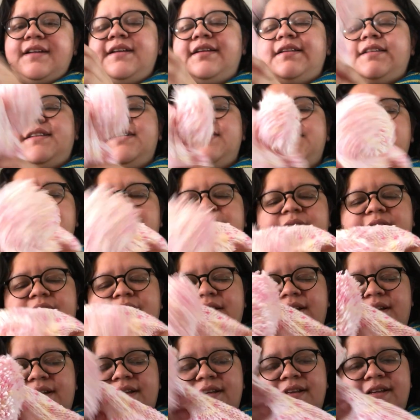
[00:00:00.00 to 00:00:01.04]
This one.
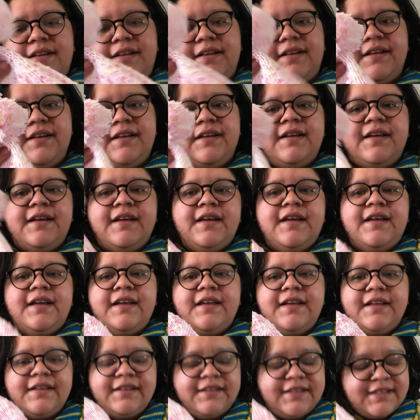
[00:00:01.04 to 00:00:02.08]

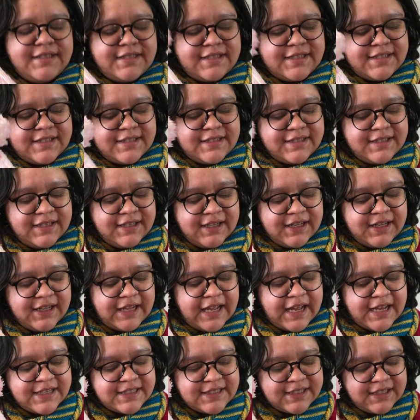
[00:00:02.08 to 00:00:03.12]
This is the
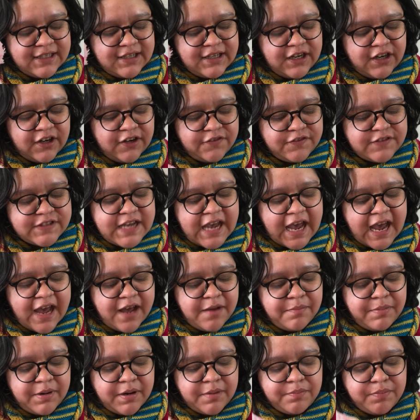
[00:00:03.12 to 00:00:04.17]
classic cuffed hat
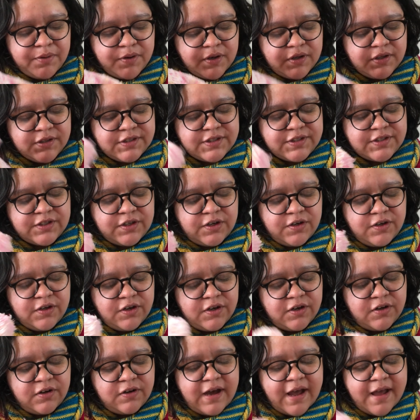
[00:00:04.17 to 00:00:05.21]
by Purl
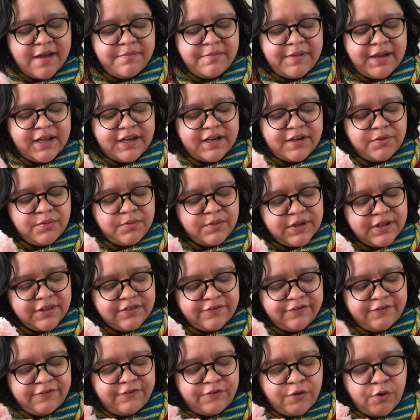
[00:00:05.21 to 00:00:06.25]
Soho. I made it with
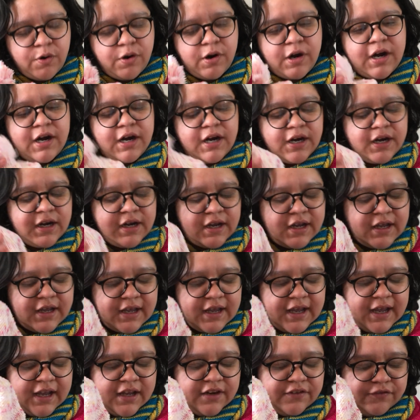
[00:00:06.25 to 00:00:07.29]
4
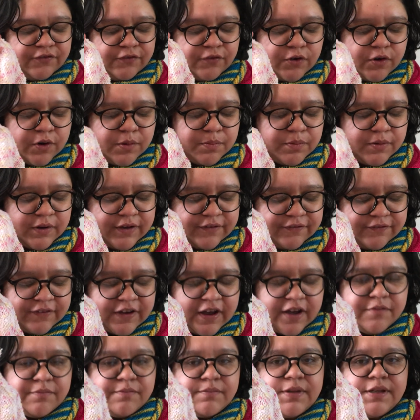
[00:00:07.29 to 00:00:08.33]
and
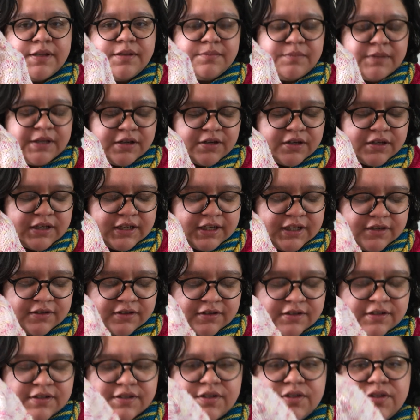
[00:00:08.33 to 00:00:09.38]
4.5 millimeter
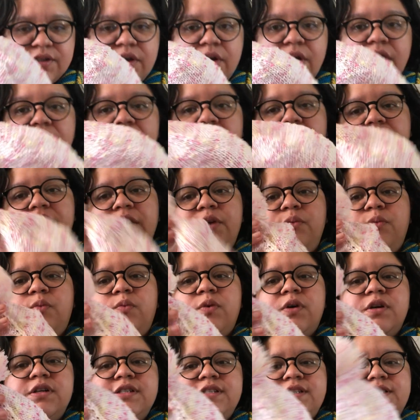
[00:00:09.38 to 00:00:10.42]
needles in
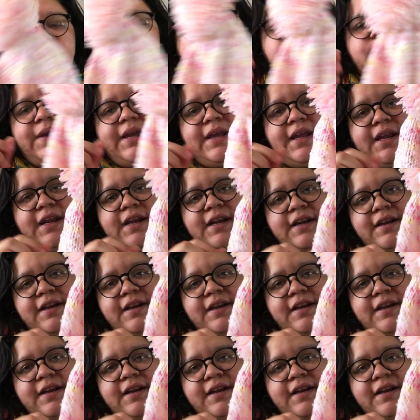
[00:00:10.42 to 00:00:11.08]
worsted weight.